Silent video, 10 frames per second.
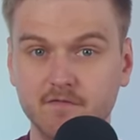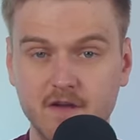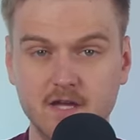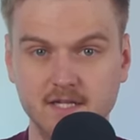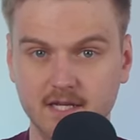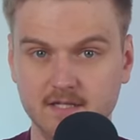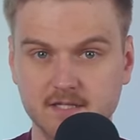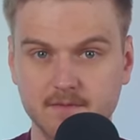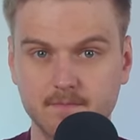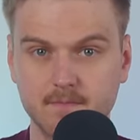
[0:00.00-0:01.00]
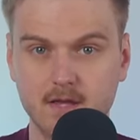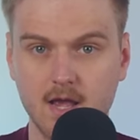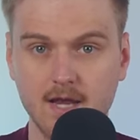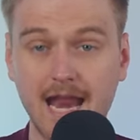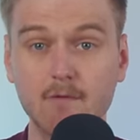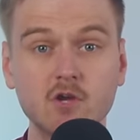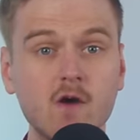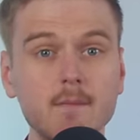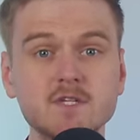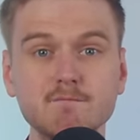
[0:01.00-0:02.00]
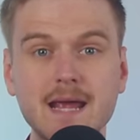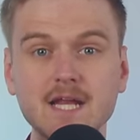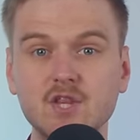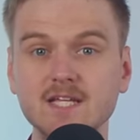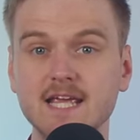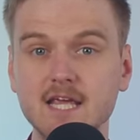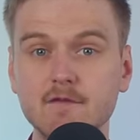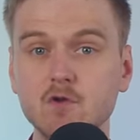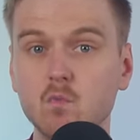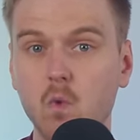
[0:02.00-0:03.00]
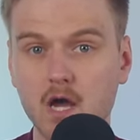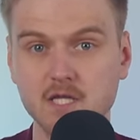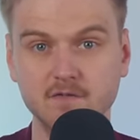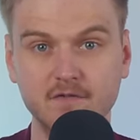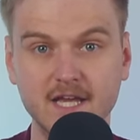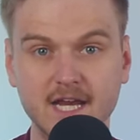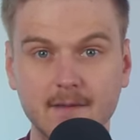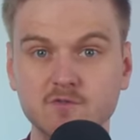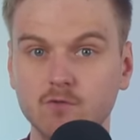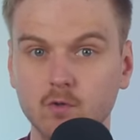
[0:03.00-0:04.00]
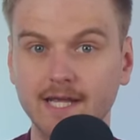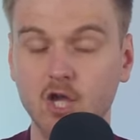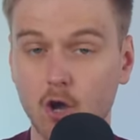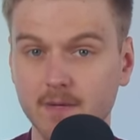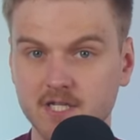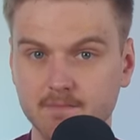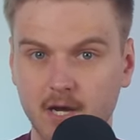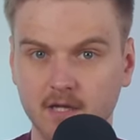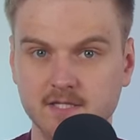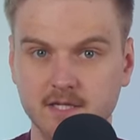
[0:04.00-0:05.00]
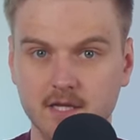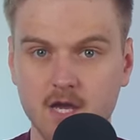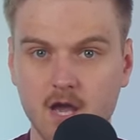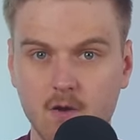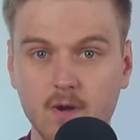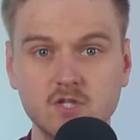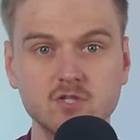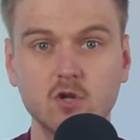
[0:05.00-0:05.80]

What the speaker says: the verdict. Now, the crimes have made things even worse for Vietnam's ruling Communist Party, which has